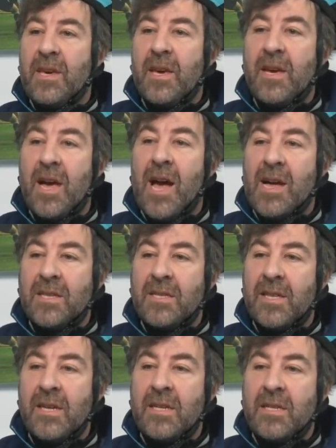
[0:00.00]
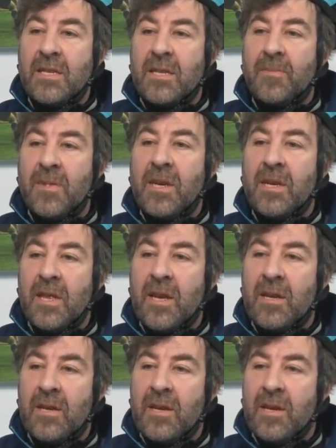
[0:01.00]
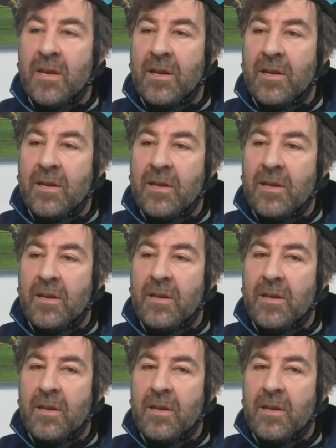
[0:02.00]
kick ass then at something then. Yeah. A ginger.